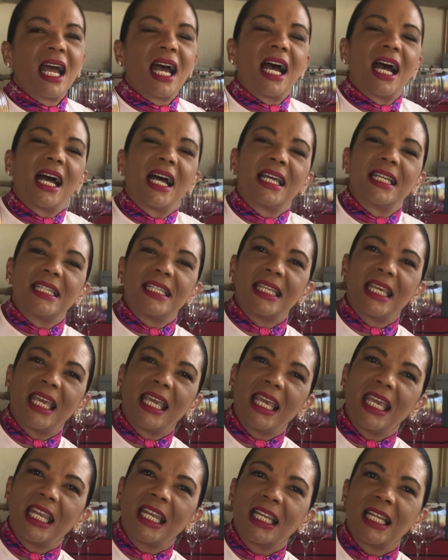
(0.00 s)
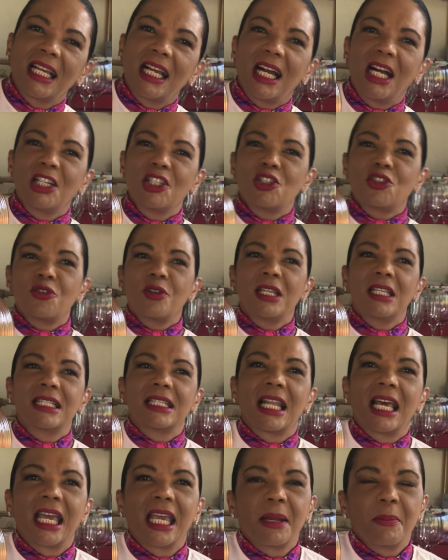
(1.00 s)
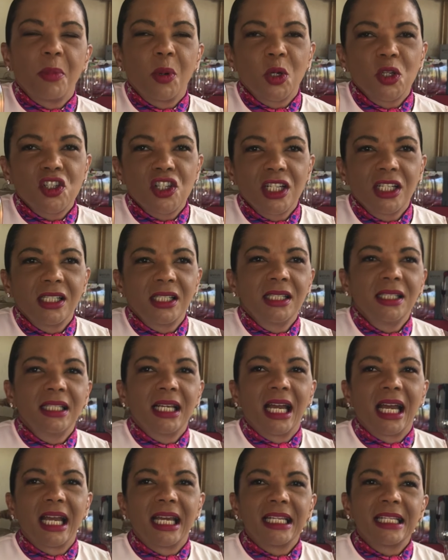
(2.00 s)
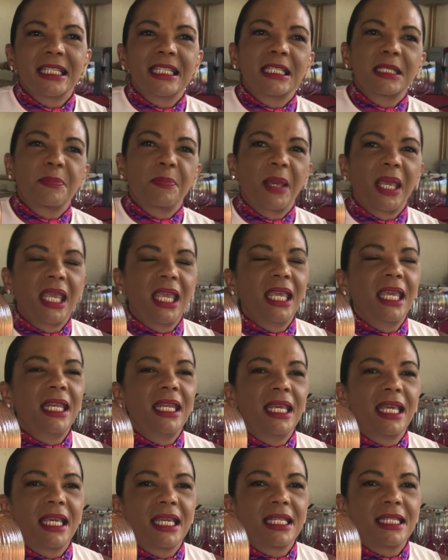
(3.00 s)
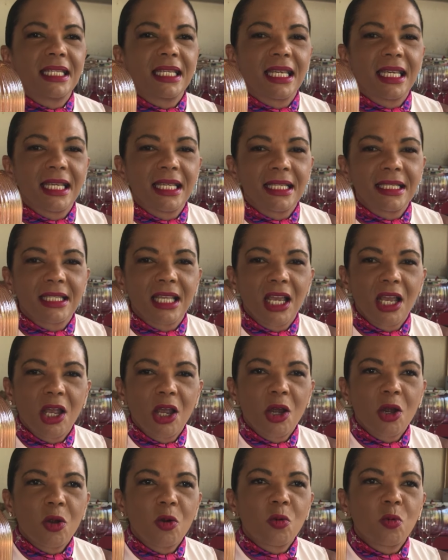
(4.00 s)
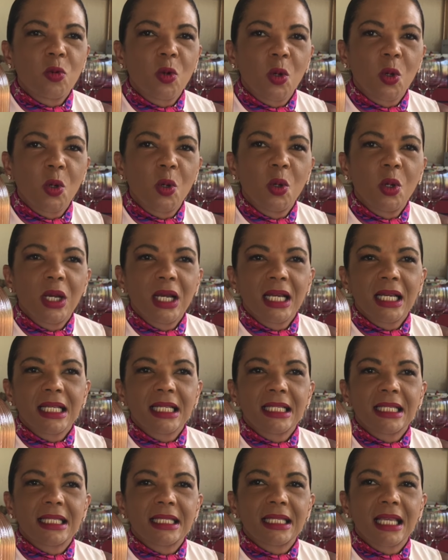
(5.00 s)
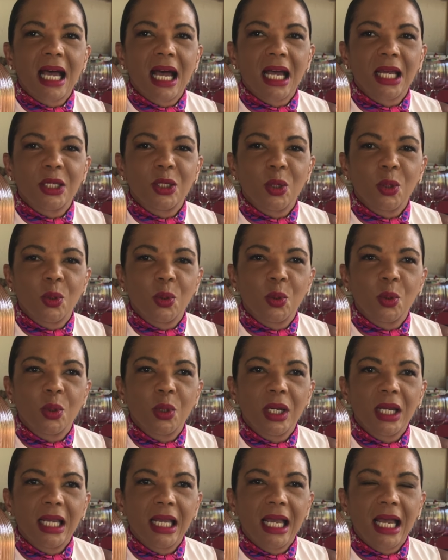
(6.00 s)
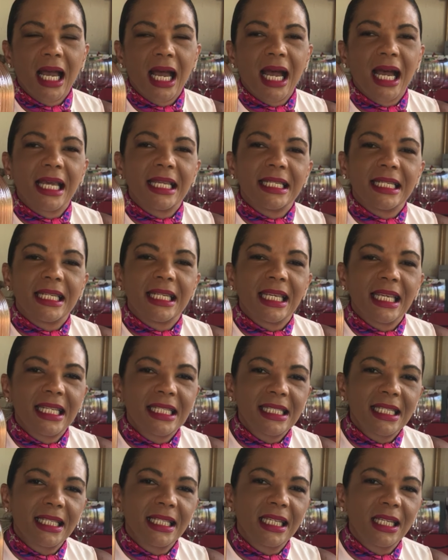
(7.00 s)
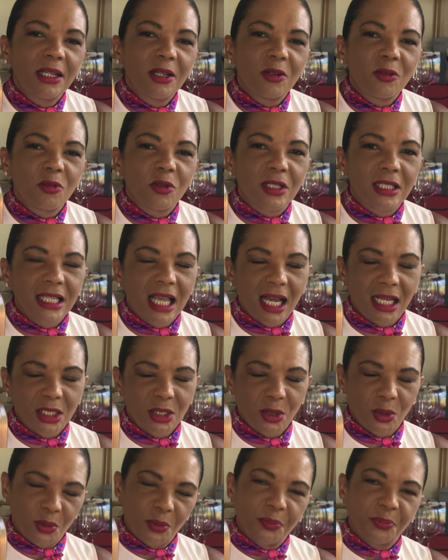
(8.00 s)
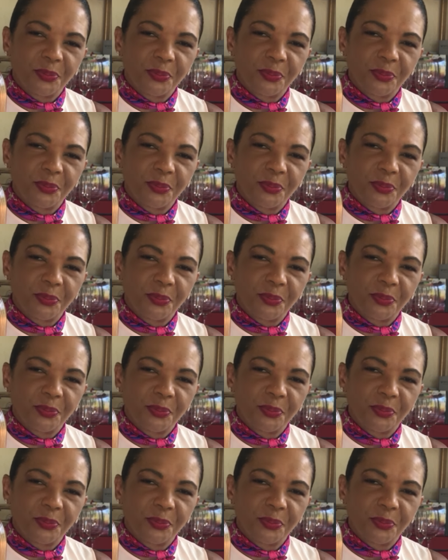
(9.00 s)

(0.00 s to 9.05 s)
And in countries like Portugal and Spain, it is rosado, and in Italy, rosato.